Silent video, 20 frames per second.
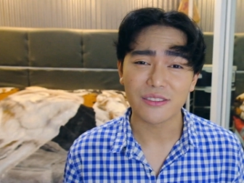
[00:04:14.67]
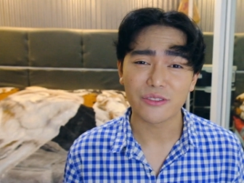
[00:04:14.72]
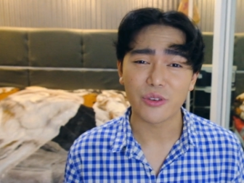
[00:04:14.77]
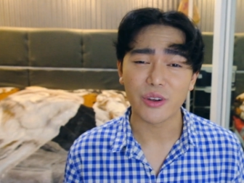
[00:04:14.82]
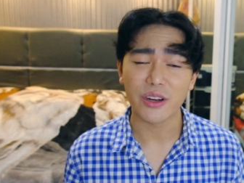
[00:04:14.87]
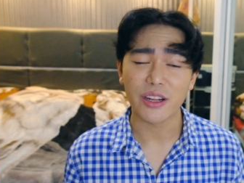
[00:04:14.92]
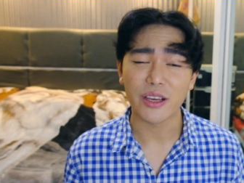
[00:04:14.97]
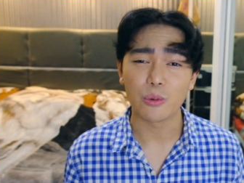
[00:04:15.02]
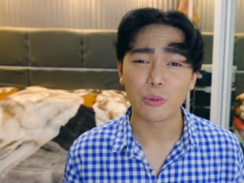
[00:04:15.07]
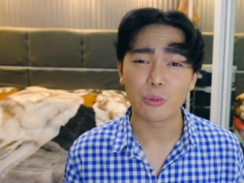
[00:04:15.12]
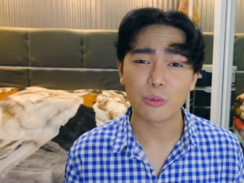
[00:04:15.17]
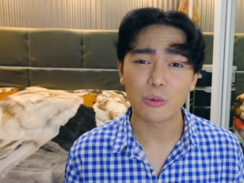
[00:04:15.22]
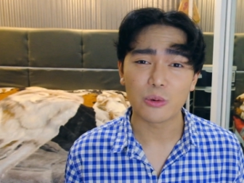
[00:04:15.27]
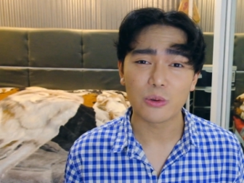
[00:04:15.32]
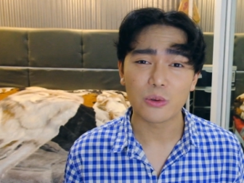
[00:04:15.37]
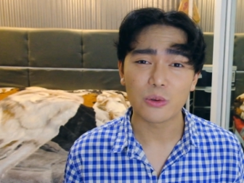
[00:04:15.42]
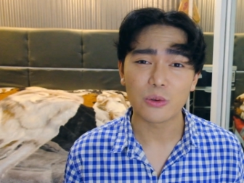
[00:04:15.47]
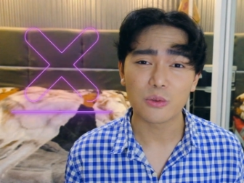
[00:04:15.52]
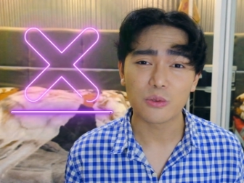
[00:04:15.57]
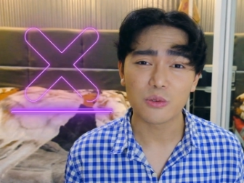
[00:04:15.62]
treating
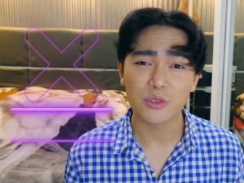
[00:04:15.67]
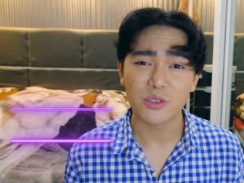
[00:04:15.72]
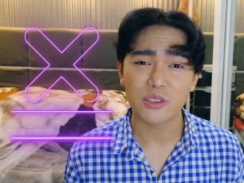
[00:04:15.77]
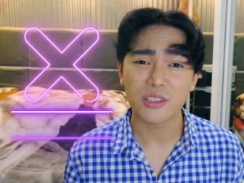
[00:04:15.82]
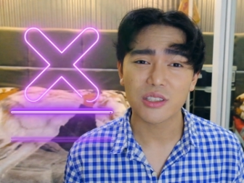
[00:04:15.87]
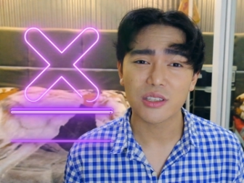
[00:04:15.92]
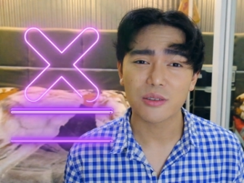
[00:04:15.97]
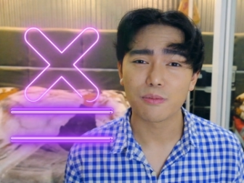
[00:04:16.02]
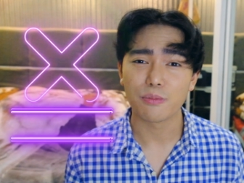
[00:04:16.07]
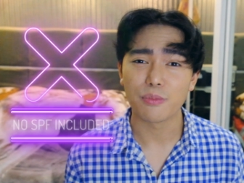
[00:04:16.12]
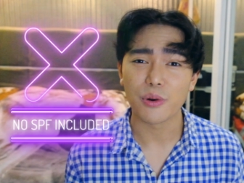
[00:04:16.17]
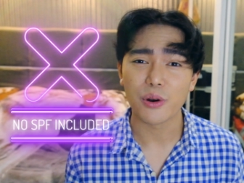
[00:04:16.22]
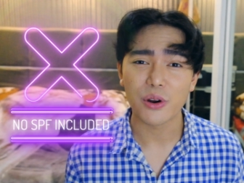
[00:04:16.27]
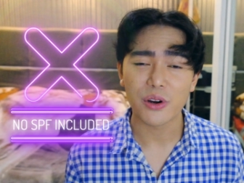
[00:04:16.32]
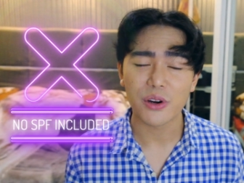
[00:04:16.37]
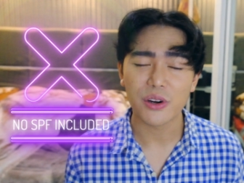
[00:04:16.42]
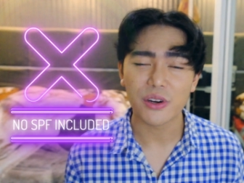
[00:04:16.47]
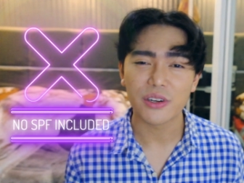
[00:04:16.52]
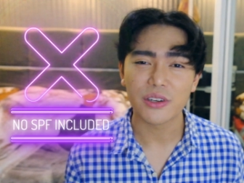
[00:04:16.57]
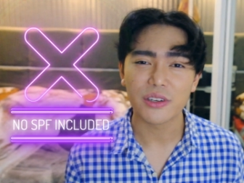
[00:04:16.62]
wounds,
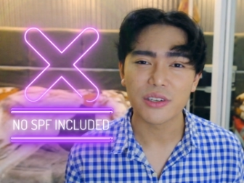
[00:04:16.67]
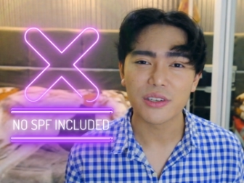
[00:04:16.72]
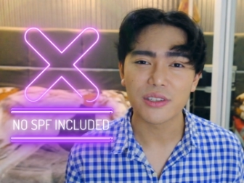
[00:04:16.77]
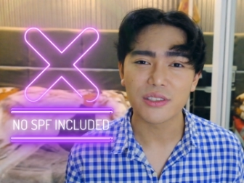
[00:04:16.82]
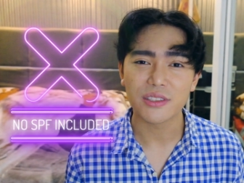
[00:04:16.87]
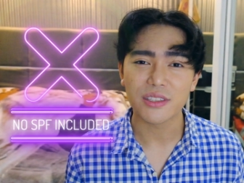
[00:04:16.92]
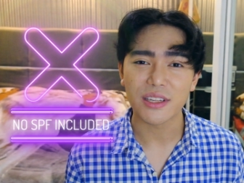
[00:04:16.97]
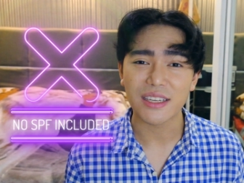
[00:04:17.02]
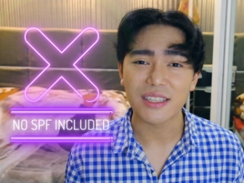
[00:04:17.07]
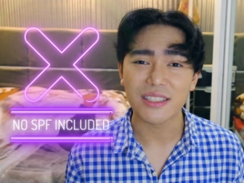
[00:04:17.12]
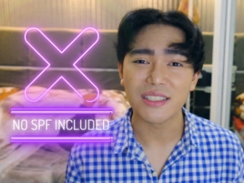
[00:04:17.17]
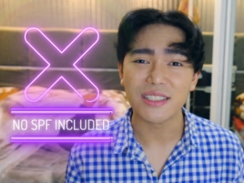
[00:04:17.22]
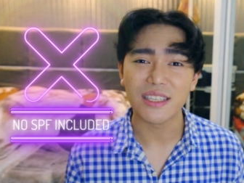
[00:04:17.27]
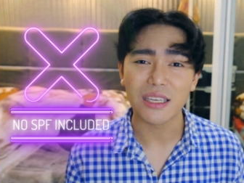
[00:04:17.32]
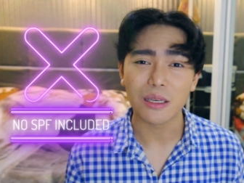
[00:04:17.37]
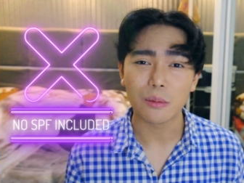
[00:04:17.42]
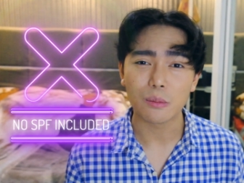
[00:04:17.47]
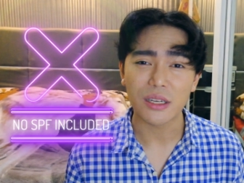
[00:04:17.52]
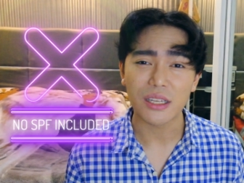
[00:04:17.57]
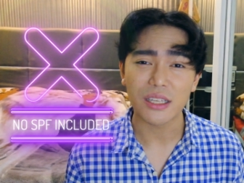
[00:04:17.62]
burns,
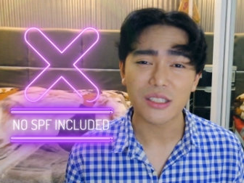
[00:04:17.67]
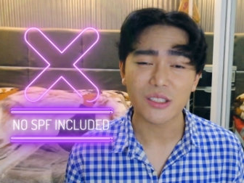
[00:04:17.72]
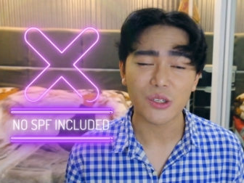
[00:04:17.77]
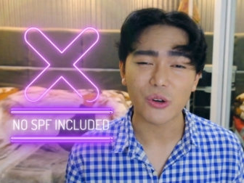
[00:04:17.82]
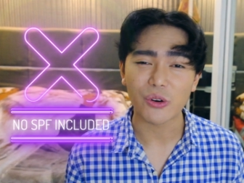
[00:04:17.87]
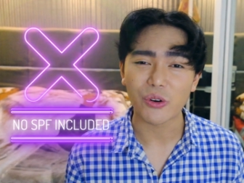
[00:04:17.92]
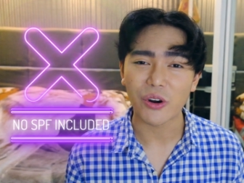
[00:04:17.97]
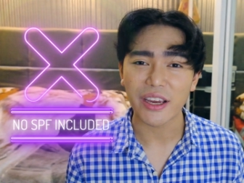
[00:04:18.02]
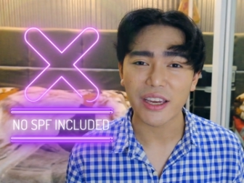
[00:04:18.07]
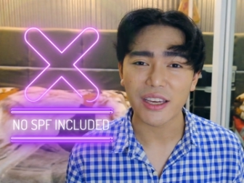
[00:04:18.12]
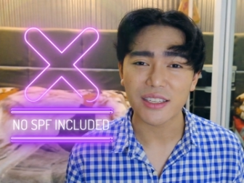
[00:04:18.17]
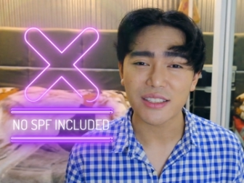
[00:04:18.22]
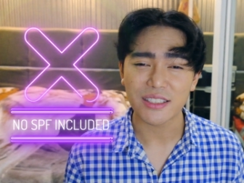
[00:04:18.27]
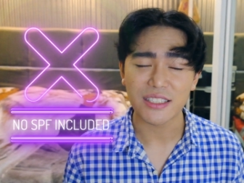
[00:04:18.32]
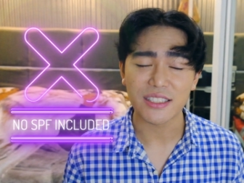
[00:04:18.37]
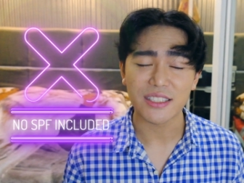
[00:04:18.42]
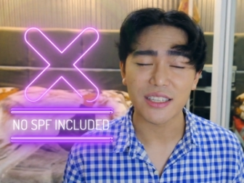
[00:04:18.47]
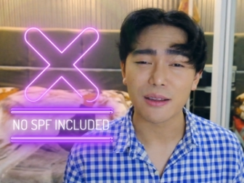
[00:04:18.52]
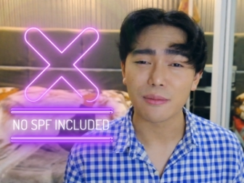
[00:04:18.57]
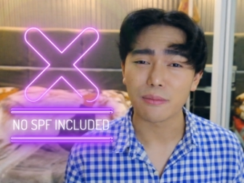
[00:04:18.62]
eczema,
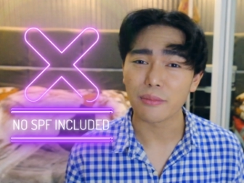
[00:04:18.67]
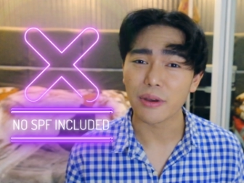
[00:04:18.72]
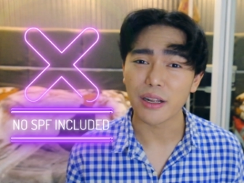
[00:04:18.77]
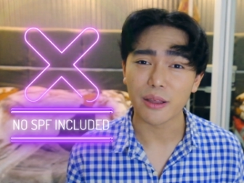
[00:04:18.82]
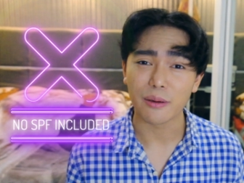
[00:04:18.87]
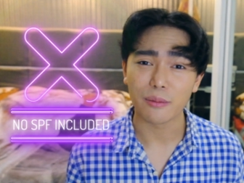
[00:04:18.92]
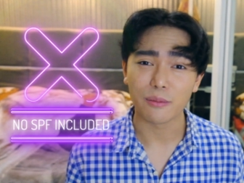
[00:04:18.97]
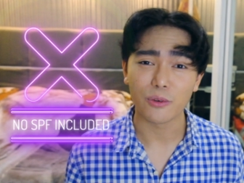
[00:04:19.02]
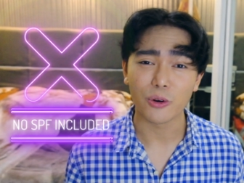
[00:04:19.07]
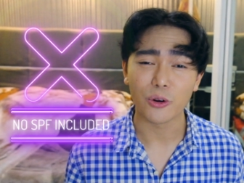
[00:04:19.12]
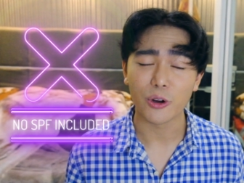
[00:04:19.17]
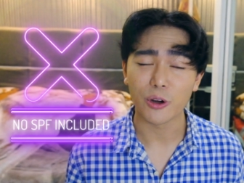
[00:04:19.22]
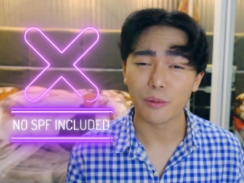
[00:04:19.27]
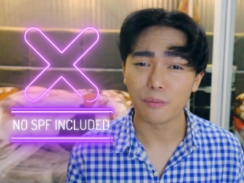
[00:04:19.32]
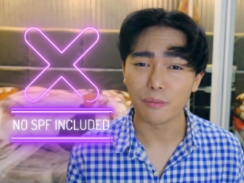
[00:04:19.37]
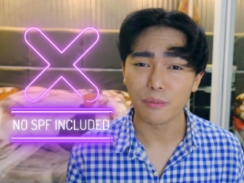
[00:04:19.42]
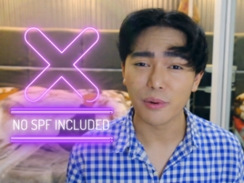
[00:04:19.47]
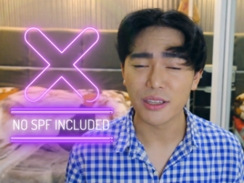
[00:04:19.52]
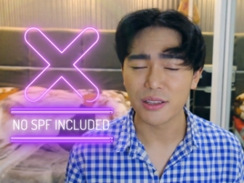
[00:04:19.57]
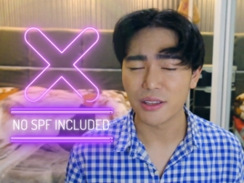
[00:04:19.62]
psoriasis, and many more.
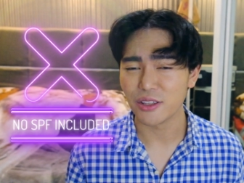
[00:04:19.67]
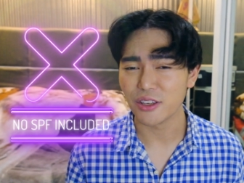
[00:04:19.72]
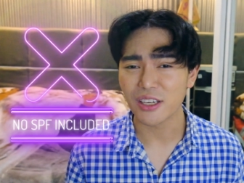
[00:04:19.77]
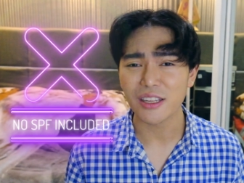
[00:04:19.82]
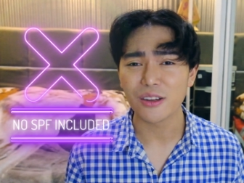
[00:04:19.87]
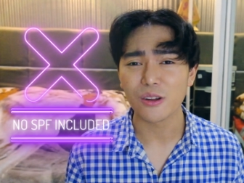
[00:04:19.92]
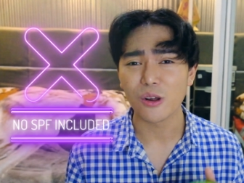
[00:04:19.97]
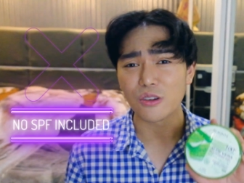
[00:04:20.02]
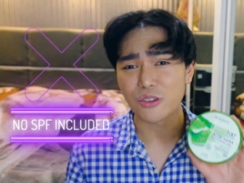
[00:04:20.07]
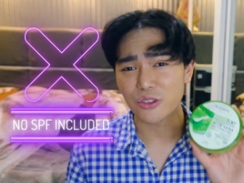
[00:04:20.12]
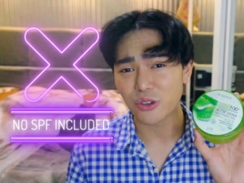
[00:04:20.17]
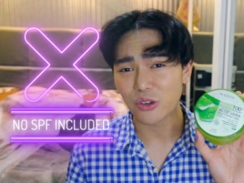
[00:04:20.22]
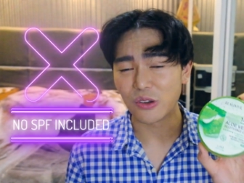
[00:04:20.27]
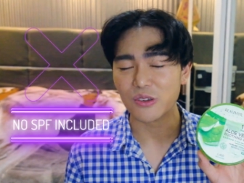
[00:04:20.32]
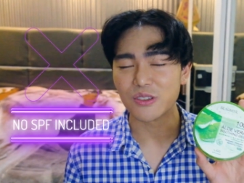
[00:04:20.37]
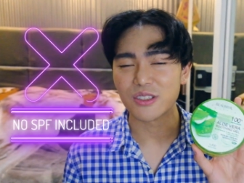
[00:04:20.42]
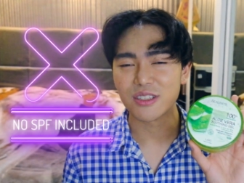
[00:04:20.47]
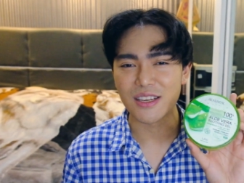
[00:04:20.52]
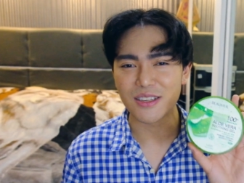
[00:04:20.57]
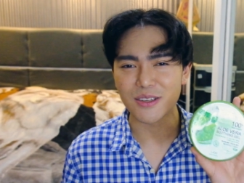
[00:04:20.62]
But you can also
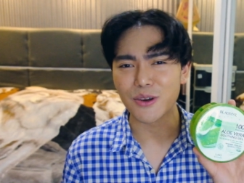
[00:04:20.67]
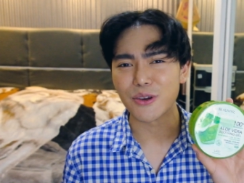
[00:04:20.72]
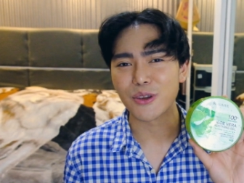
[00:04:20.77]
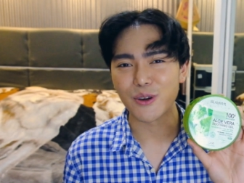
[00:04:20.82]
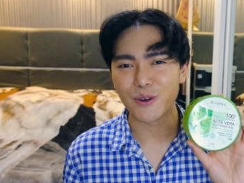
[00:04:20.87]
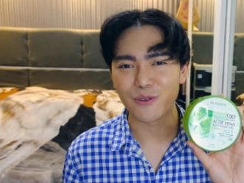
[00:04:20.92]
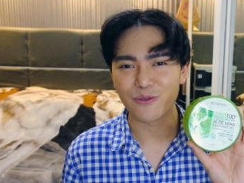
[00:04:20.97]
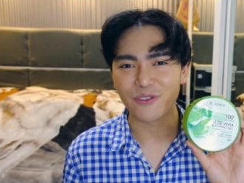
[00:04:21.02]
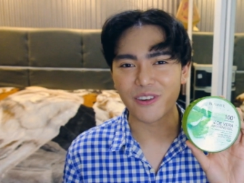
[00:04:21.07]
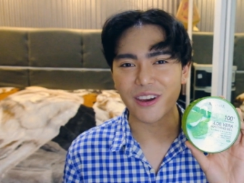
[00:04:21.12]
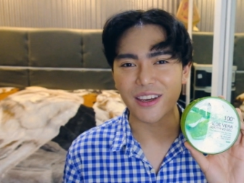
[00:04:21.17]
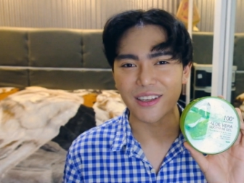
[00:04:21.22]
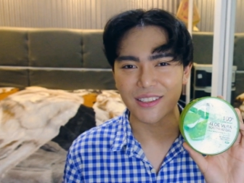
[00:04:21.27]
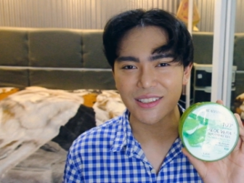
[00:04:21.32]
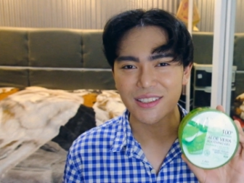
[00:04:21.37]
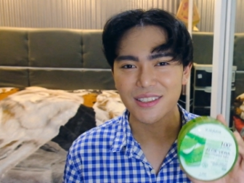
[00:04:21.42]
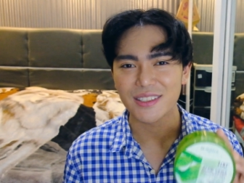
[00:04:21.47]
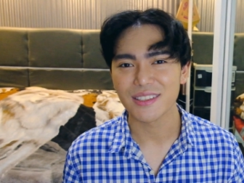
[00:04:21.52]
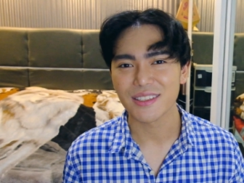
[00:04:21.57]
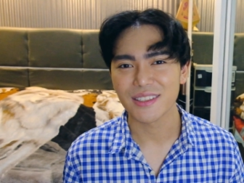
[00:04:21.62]
use this on your
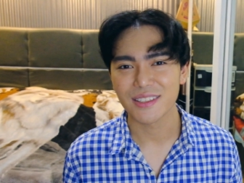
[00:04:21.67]
face.